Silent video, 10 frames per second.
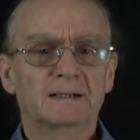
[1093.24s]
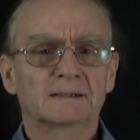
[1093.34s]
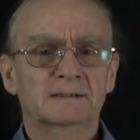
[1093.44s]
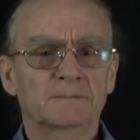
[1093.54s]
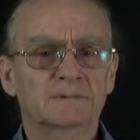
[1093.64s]

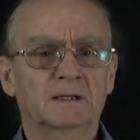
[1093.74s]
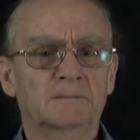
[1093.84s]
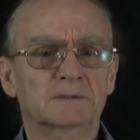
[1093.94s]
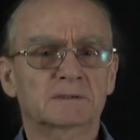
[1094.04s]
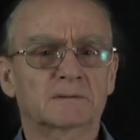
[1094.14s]

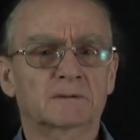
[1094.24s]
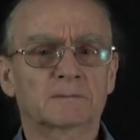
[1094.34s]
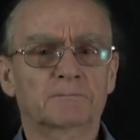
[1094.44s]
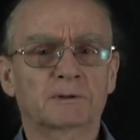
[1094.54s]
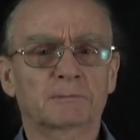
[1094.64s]
Sometimes
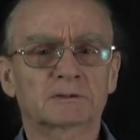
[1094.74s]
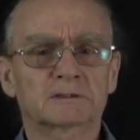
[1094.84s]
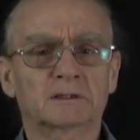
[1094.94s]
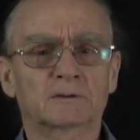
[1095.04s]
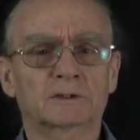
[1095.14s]
people
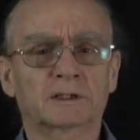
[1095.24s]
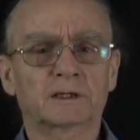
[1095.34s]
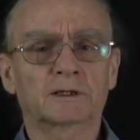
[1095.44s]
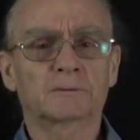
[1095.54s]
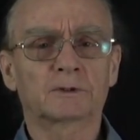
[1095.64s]
say,
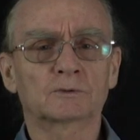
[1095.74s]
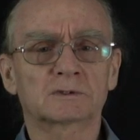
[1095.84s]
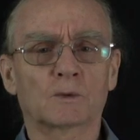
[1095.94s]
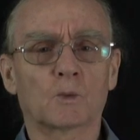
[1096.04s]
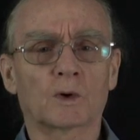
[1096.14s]
okay, we do
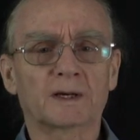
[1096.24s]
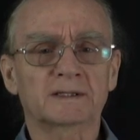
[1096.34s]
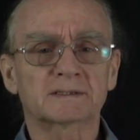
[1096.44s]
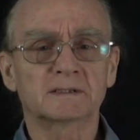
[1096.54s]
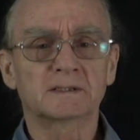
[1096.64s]
some
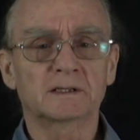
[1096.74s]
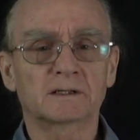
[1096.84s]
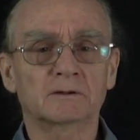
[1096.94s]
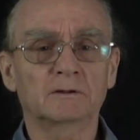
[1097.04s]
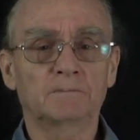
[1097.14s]
weights in
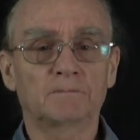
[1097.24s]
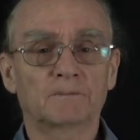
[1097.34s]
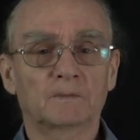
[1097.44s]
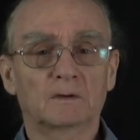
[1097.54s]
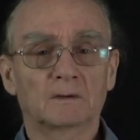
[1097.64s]
here.
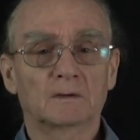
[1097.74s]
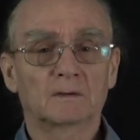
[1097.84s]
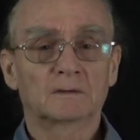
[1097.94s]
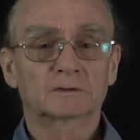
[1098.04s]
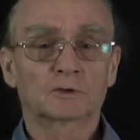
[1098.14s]

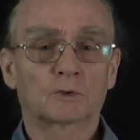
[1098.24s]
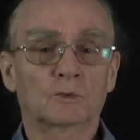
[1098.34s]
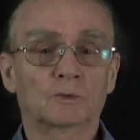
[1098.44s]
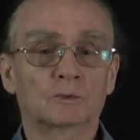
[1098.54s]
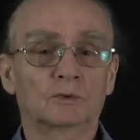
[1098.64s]

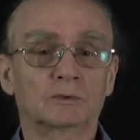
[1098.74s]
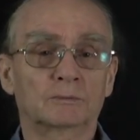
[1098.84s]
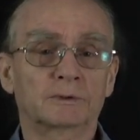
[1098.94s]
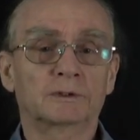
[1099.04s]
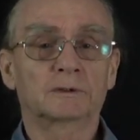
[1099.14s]
So
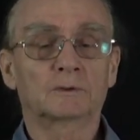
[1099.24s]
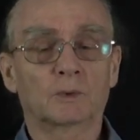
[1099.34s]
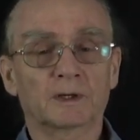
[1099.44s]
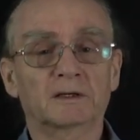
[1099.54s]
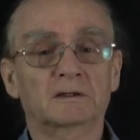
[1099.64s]
we
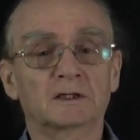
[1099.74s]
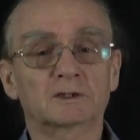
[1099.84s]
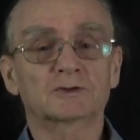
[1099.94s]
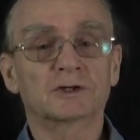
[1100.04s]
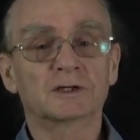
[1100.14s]
weight
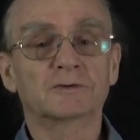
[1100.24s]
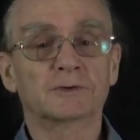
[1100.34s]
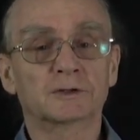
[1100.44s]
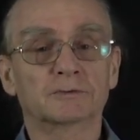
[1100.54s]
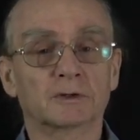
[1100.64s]
each
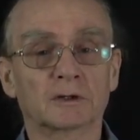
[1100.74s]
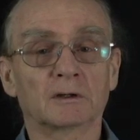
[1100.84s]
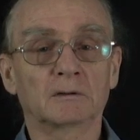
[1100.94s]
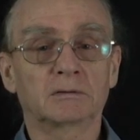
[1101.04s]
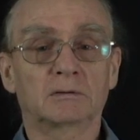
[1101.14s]

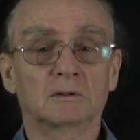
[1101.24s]
individual